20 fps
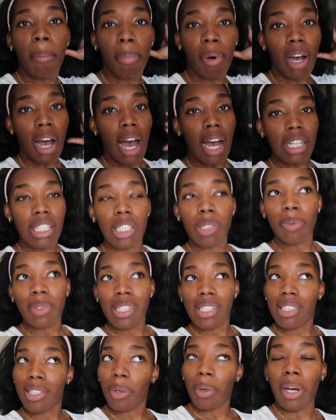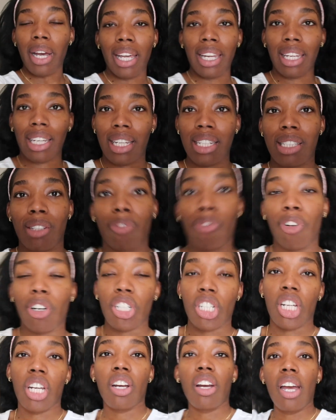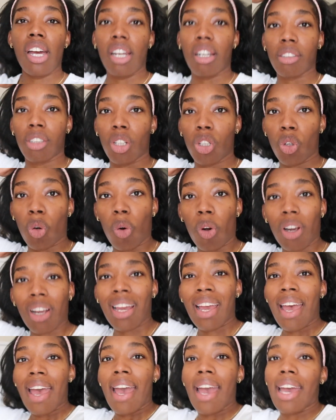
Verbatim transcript: But I just wanted to go ahead and get some fresh air, head out the door.